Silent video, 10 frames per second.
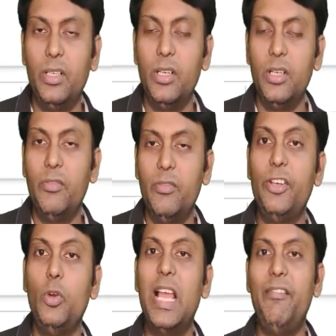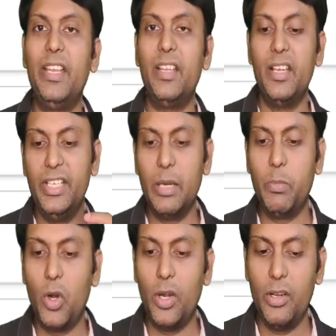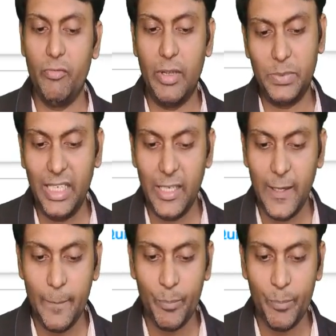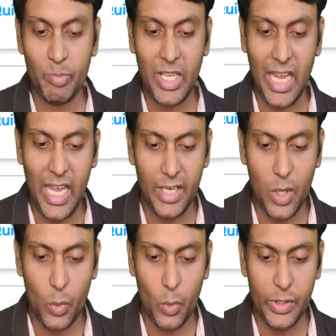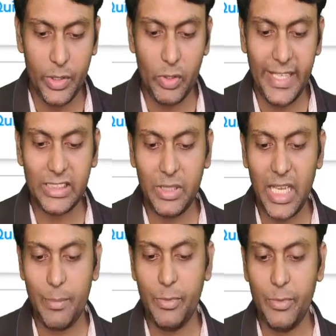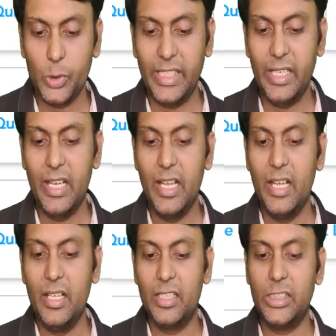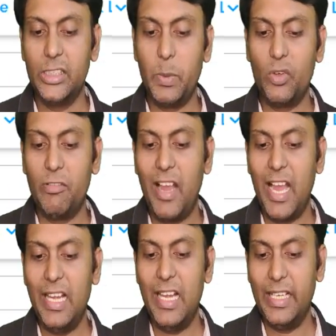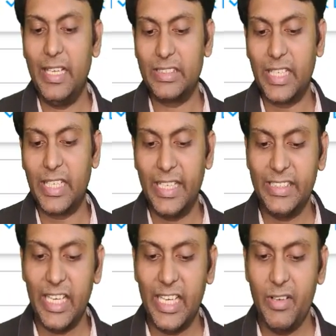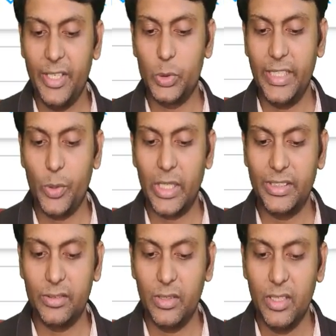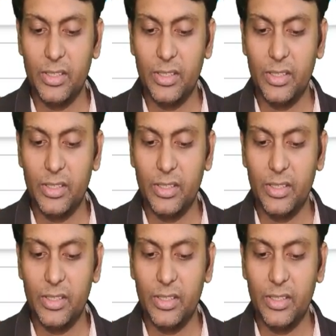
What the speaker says: you'll be having NearPod website. And now it will take some time. You see this particular file is getting saved. You can see